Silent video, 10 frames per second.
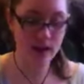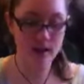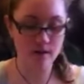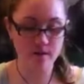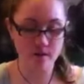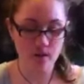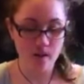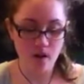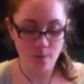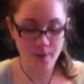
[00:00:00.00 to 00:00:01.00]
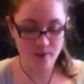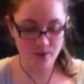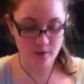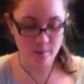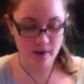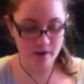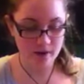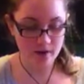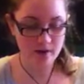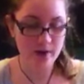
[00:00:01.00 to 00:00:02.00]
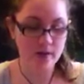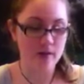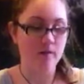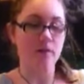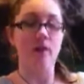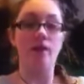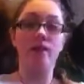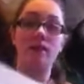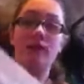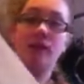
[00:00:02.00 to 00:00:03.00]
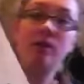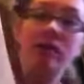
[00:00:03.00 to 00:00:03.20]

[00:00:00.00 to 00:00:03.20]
to have a picture in the background, and I don't really